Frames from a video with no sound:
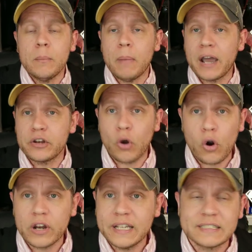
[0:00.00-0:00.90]

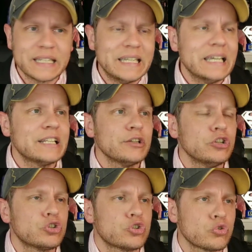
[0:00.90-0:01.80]
minorities get
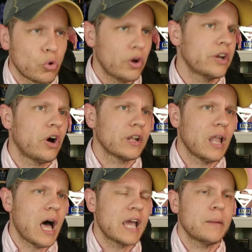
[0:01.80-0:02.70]
destroyed
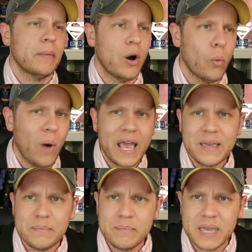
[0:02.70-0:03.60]
online, but
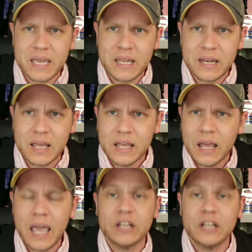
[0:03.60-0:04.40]
white men,